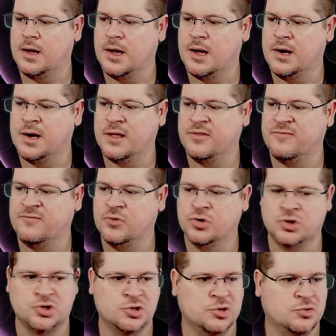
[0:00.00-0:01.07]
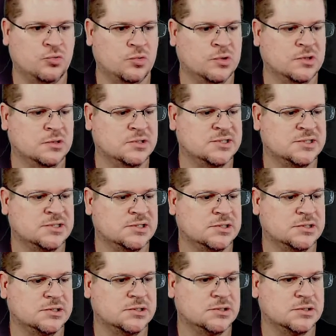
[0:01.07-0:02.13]
another version of the
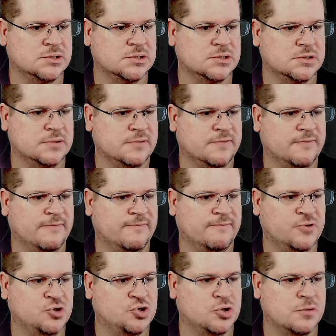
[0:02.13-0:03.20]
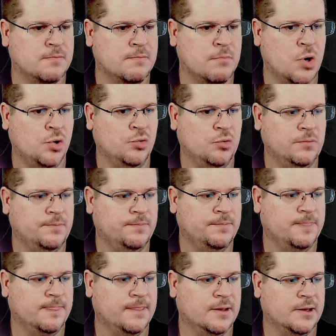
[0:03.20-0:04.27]
realistic vision model.
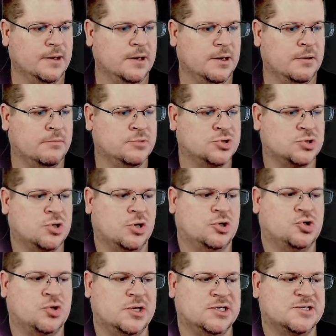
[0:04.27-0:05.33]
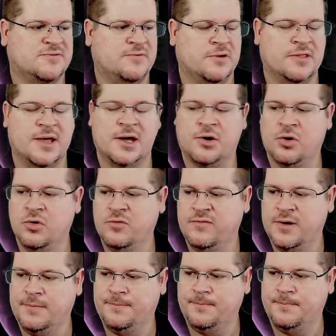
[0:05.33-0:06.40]
I'm just going to transfer that over.